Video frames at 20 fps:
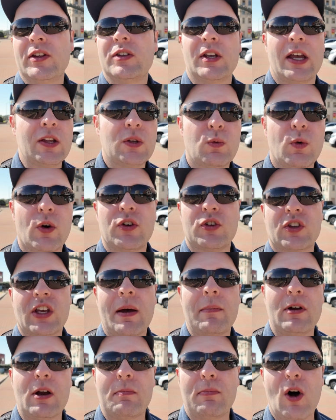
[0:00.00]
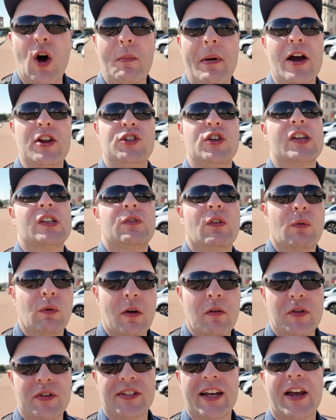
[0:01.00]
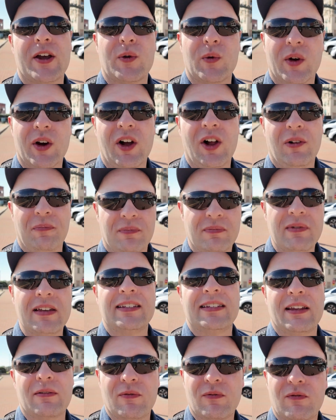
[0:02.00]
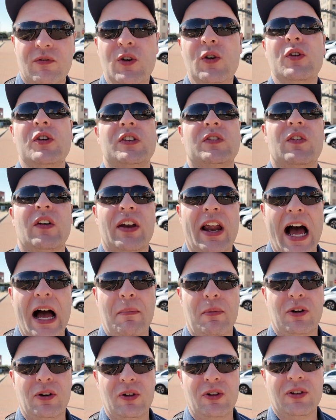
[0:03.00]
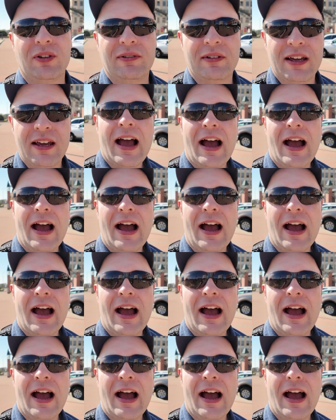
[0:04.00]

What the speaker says: it's worth coming to Beaumont just for Riverside Grille, because the food is phenomenal.